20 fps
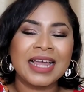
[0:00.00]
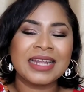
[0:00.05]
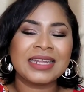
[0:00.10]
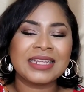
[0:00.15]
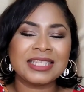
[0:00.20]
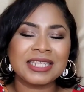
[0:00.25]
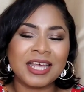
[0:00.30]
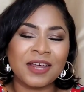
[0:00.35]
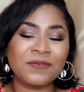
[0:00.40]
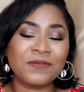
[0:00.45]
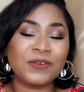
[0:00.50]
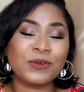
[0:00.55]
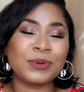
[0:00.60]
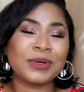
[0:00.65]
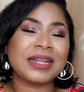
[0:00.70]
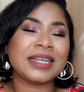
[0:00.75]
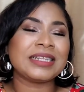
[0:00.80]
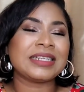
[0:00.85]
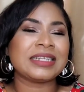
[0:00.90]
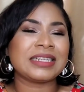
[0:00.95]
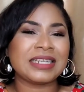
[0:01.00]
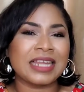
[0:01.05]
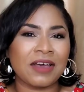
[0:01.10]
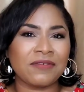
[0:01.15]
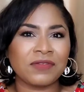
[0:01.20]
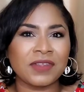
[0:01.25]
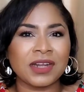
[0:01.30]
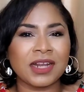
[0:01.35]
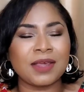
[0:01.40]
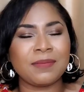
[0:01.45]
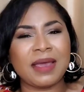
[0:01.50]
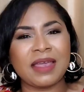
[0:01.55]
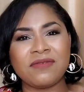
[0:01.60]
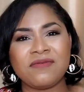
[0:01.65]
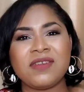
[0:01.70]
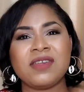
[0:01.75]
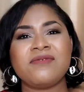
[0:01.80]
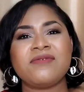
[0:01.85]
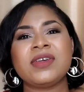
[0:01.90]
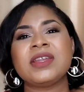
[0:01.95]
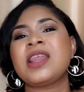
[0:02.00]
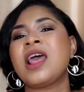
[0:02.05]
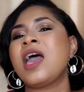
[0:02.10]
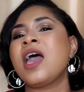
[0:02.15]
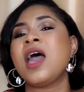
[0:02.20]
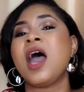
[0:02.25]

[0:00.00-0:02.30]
the Sun Fluid is definitely my favorite.